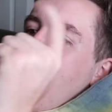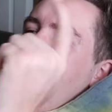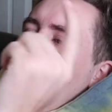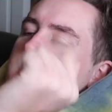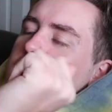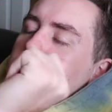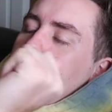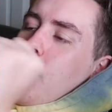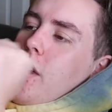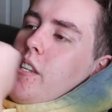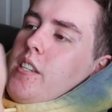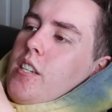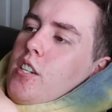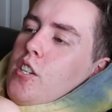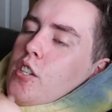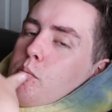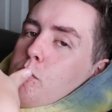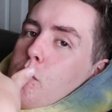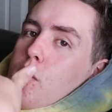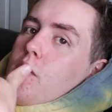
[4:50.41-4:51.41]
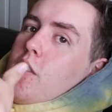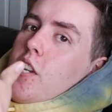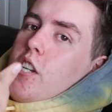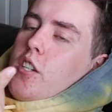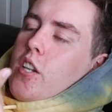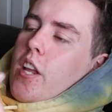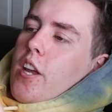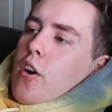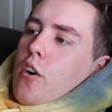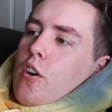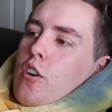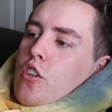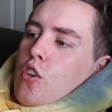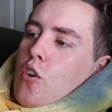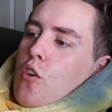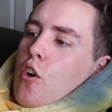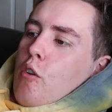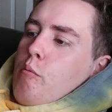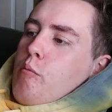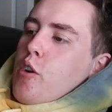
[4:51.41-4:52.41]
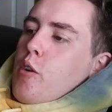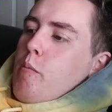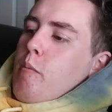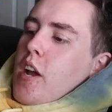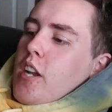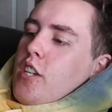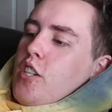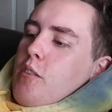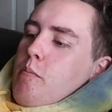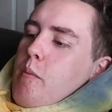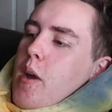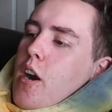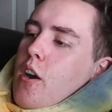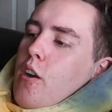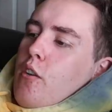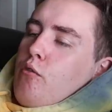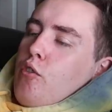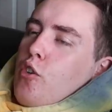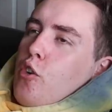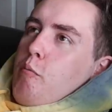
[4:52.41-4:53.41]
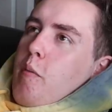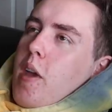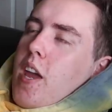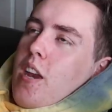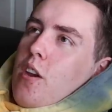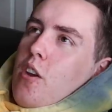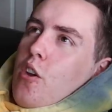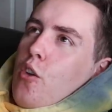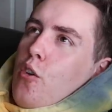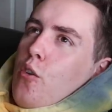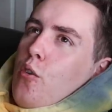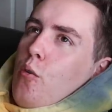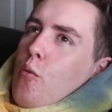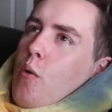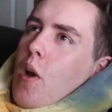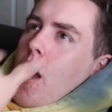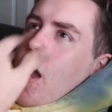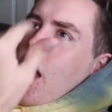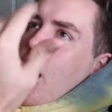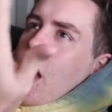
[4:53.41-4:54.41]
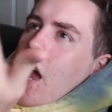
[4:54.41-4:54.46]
And she basically just moved into like her dorm room and she met her roommate who